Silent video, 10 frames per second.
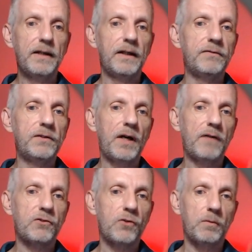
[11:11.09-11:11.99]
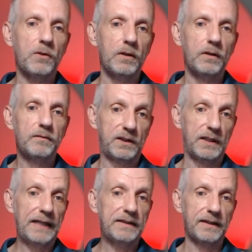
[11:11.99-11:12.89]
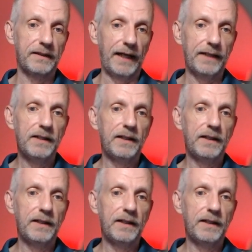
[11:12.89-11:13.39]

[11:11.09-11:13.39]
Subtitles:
If you have trouble selecting that,